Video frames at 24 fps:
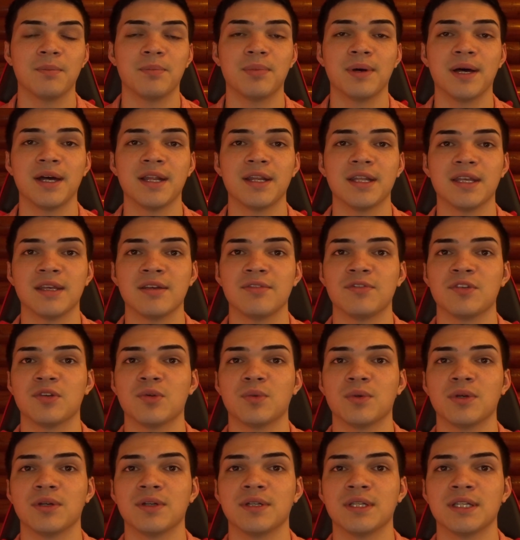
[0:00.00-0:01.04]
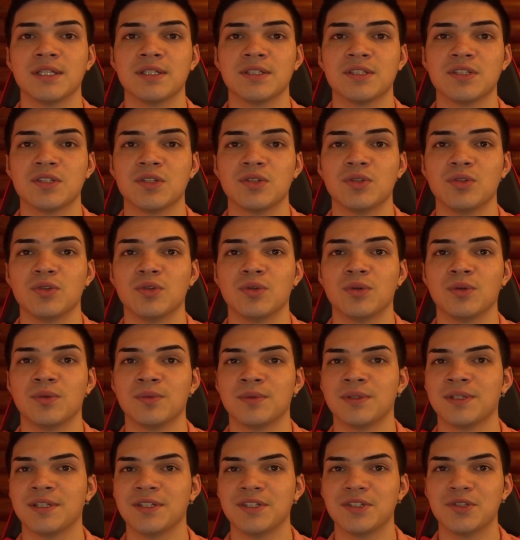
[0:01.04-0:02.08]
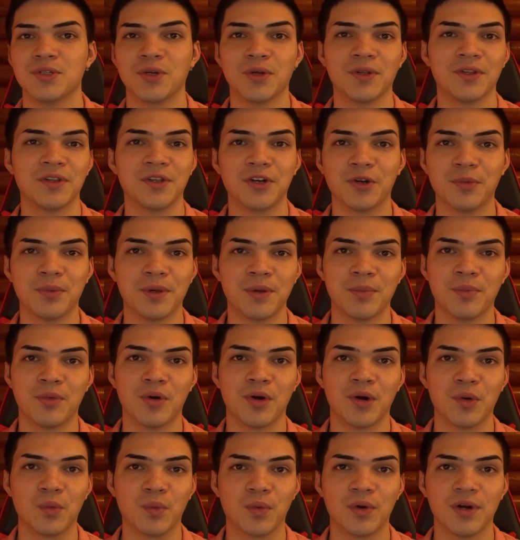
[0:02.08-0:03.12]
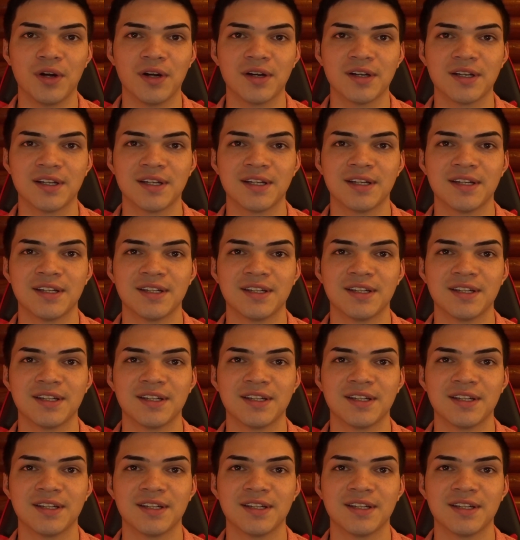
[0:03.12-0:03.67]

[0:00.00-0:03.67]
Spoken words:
But if you're willing to do a little bit more work,